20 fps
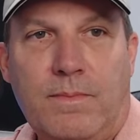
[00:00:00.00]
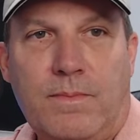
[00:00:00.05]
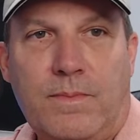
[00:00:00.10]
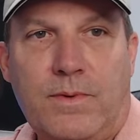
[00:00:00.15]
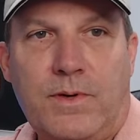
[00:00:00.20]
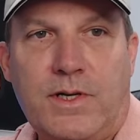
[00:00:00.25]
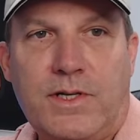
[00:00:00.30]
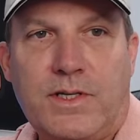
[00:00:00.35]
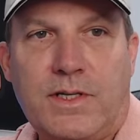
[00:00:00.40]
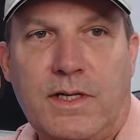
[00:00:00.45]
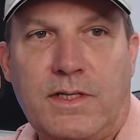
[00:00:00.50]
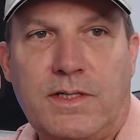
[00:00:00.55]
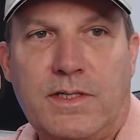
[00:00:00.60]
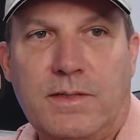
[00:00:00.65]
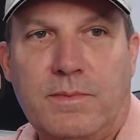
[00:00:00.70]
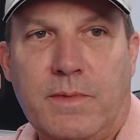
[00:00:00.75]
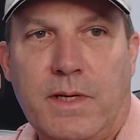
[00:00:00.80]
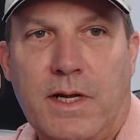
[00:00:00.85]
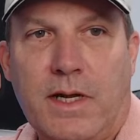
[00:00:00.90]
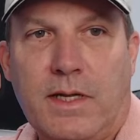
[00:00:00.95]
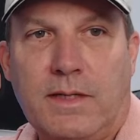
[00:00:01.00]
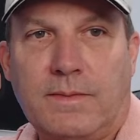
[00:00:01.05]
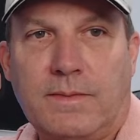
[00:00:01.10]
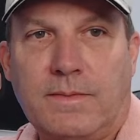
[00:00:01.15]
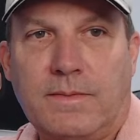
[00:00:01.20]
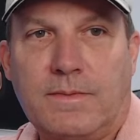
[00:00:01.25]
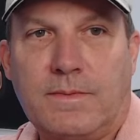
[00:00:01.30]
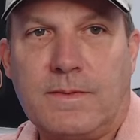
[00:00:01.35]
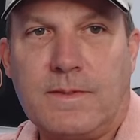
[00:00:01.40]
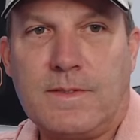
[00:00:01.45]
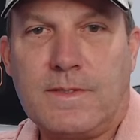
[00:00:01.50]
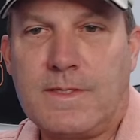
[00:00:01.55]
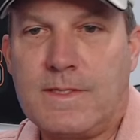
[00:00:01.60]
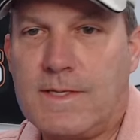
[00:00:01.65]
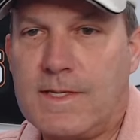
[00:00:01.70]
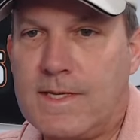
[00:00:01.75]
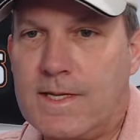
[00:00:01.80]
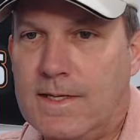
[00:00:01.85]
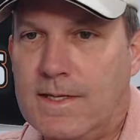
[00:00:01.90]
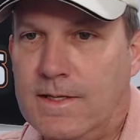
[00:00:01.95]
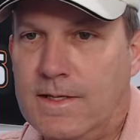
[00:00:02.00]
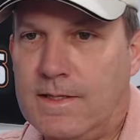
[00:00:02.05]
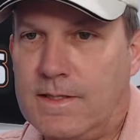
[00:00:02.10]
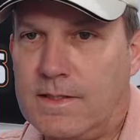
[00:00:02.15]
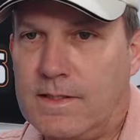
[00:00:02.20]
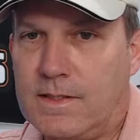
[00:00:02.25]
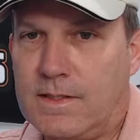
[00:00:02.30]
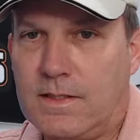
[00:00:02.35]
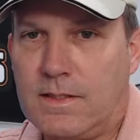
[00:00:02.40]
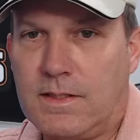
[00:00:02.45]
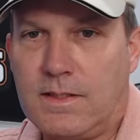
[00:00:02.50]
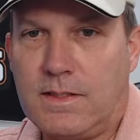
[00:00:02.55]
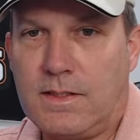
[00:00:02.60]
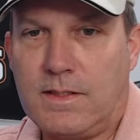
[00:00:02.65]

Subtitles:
Appreciate you, man. Let's see.